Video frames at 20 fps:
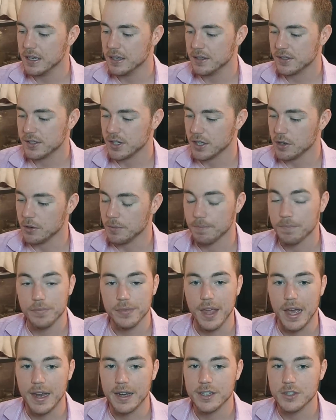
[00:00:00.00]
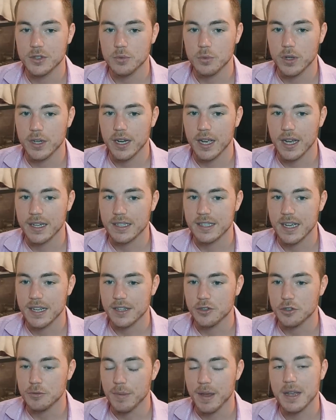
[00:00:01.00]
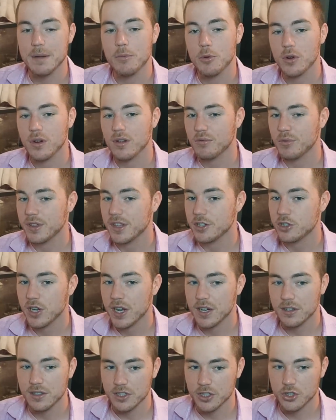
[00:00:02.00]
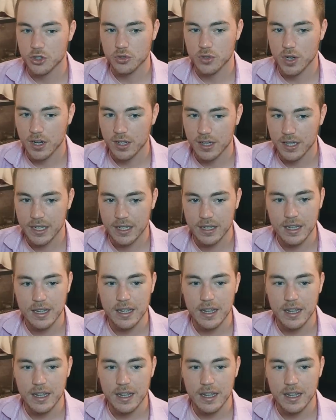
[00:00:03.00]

So that is what I tend to make more of when the channel is struggling,